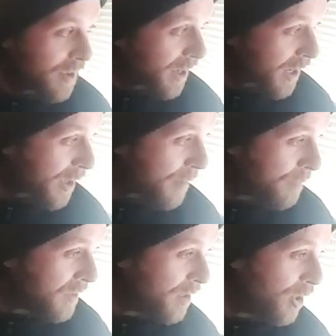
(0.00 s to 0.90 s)
and
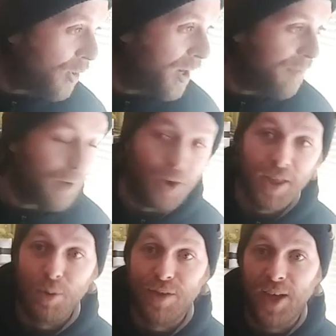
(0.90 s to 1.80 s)
I thought that
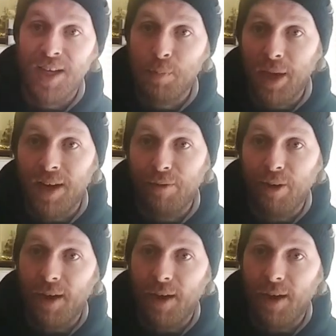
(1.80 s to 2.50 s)
was for his benefit.